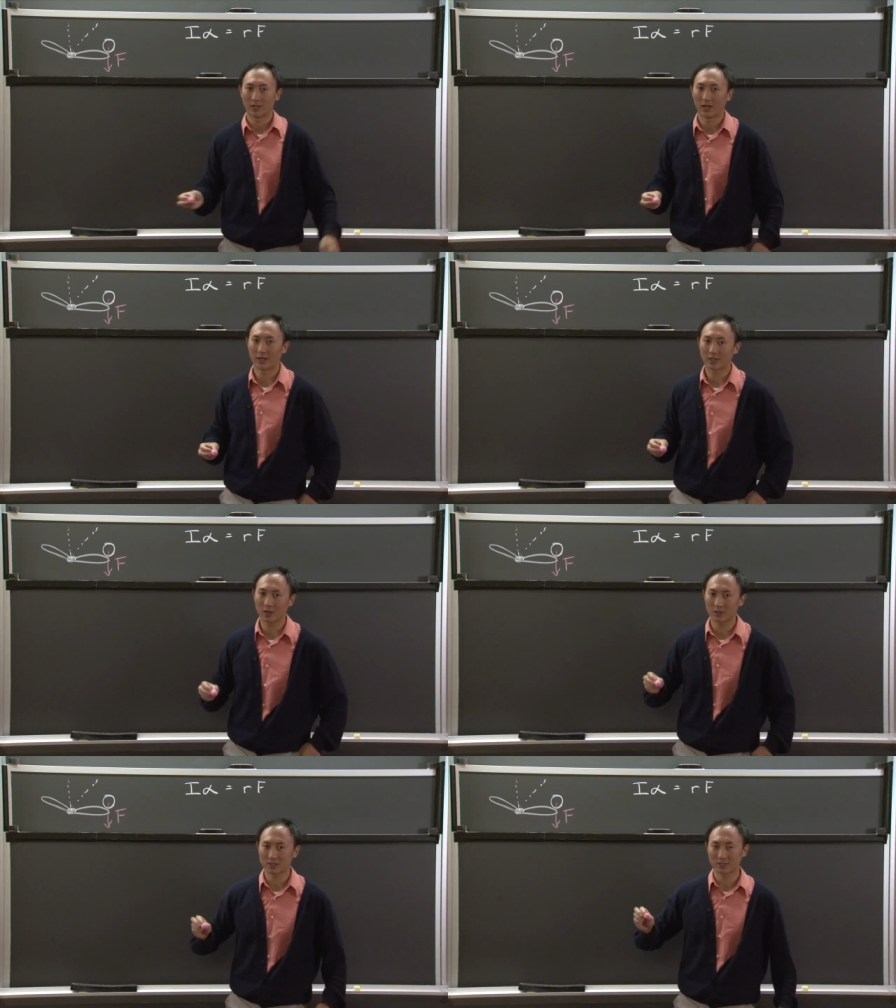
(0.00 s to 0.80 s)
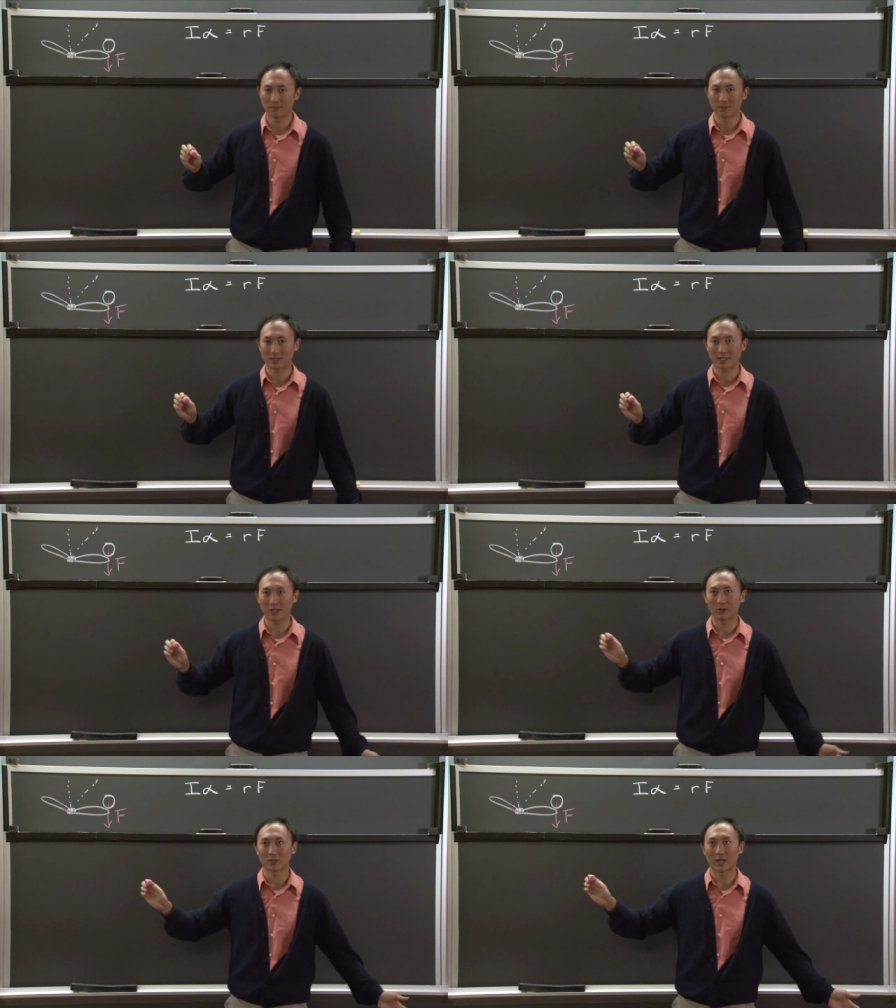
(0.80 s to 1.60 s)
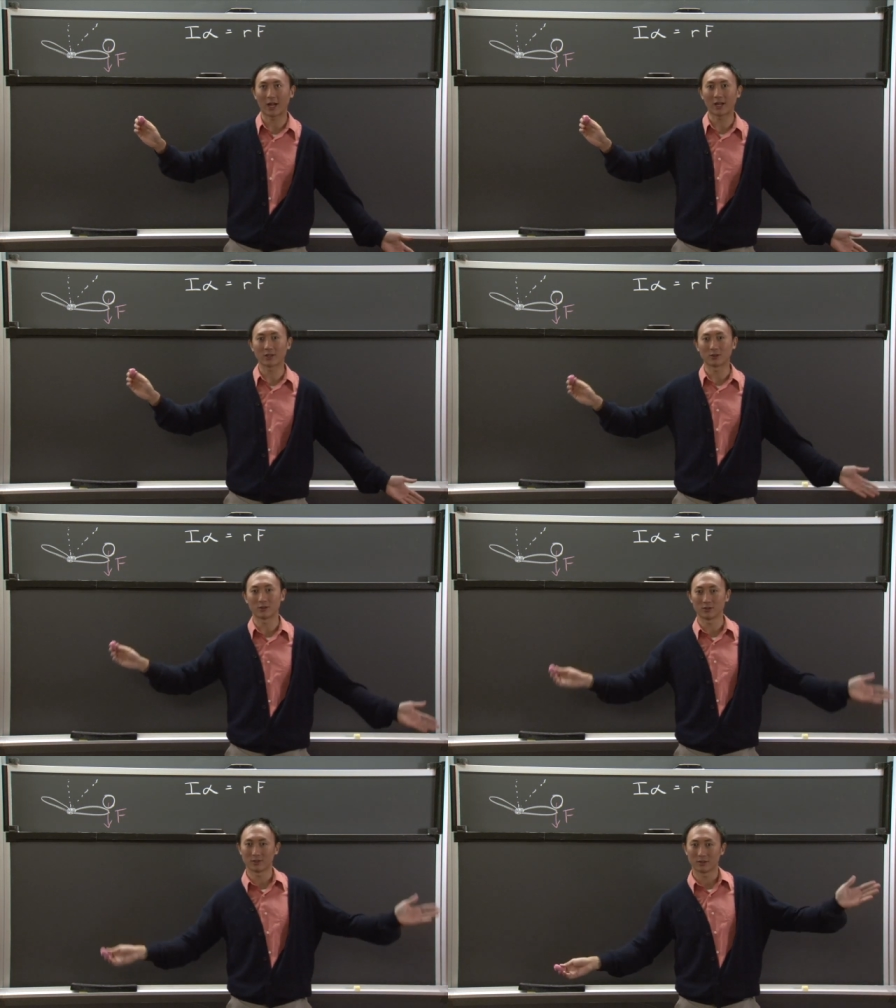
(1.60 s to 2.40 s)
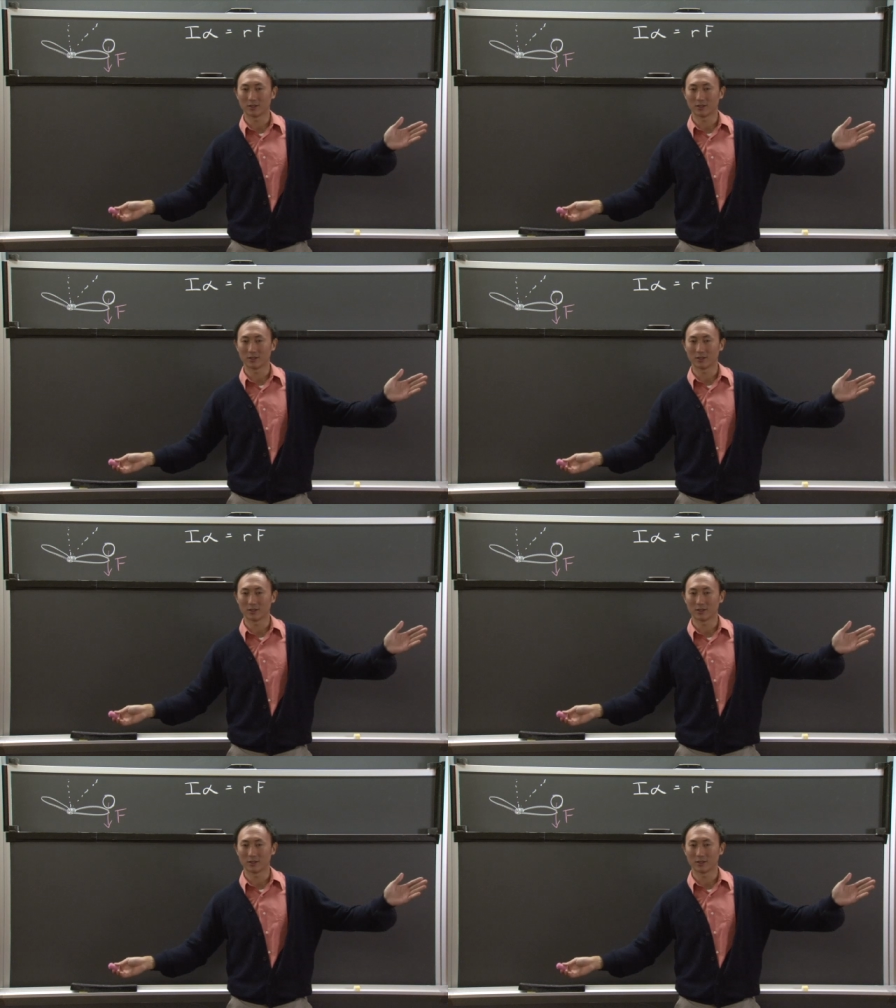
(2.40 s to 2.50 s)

and causes the mosquito to angle